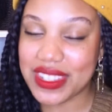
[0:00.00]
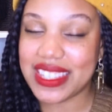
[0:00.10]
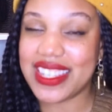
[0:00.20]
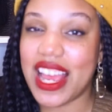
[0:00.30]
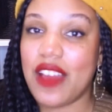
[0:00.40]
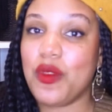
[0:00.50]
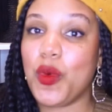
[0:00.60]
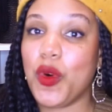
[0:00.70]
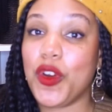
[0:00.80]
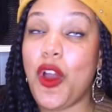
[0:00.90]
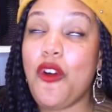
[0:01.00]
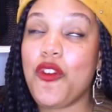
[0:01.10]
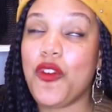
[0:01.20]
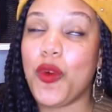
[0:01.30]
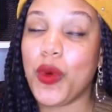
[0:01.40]
that I've worn
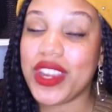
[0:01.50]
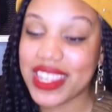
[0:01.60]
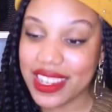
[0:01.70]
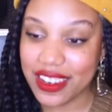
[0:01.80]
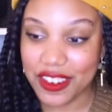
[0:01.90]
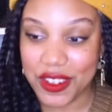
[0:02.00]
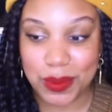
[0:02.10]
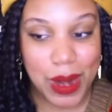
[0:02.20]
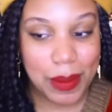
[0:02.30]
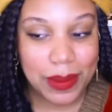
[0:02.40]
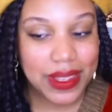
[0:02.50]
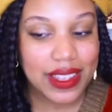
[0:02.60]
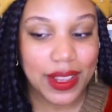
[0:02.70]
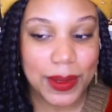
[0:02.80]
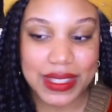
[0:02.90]
for years, probably
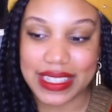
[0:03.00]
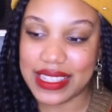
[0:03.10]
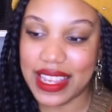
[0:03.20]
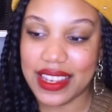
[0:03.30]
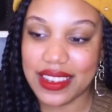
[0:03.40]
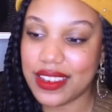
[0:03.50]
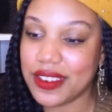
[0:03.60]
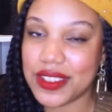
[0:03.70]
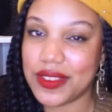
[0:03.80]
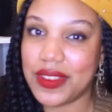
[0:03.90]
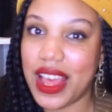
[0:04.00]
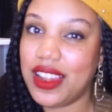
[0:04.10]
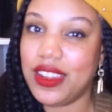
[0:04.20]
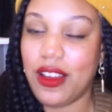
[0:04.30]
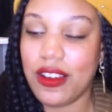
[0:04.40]
close to 10 years, if not
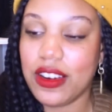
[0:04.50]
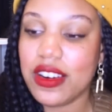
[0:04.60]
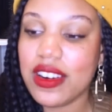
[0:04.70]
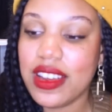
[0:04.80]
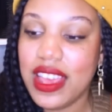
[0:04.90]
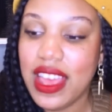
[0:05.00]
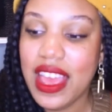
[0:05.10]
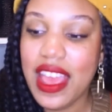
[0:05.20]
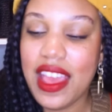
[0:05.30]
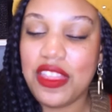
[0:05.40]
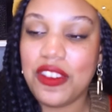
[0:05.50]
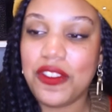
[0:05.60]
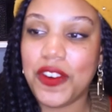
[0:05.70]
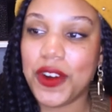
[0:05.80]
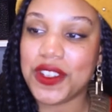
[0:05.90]
longer. And the
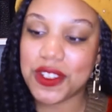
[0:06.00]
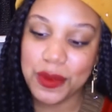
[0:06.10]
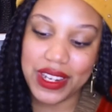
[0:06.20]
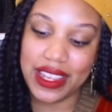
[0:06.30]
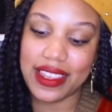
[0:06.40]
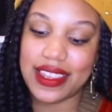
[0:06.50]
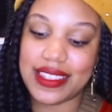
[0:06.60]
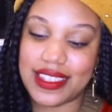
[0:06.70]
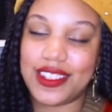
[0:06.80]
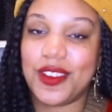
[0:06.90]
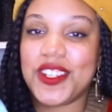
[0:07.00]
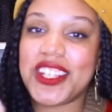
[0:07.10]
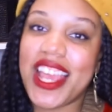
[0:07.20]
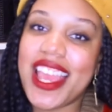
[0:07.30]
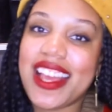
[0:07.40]
first one is
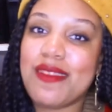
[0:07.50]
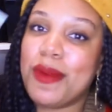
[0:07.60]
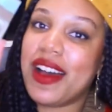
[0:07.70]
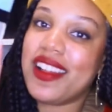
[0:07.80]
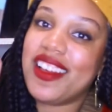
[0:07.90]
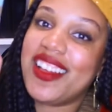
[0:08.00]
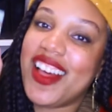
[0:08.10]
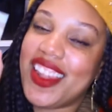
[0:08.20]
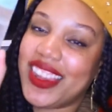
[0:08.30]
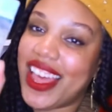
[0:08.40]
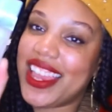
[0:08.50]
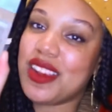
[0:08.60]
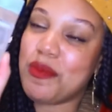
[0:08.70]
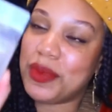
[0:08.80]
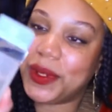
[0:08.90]
Dolce & Gabbana Light
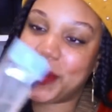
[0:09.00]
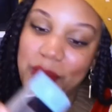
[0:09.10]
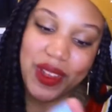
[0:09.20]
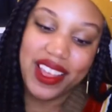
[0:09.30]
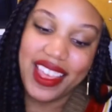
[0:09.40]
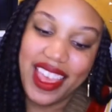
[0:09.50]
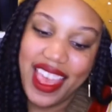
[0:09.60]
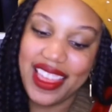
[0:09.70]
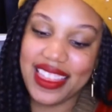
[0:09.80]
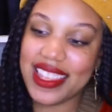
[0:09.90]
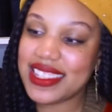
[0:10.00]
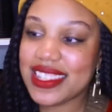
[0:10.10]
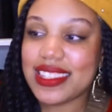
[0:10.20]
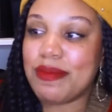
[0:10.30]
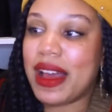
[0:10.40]
Blue. This
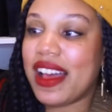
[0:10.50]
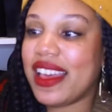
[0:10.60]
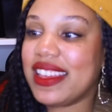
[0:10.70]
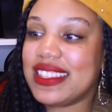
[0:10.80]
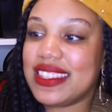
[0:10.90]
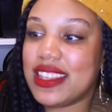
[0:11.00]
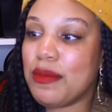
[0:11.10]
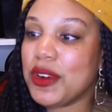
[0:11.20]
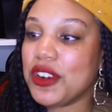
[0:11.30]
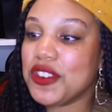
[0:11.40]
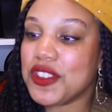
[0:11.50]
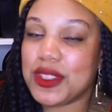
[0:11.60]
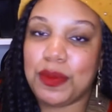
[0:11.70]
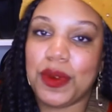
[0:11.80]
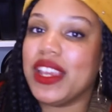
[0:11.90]
is my summer,
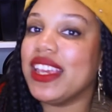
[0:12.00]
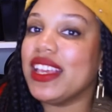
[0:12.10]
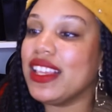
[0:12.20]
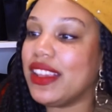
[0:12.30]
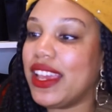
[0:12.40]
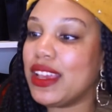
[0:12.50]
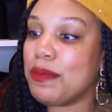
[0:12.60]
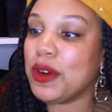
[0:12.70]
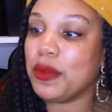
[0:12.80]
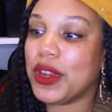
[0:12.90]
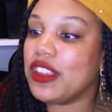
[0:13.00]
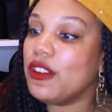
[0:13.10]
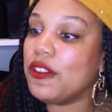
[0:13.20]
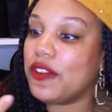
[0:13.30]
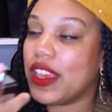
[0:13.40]
spring, like perennial
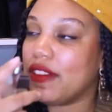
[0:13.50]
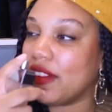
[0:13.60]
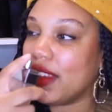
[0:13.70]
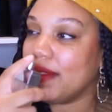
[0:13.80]
favorite.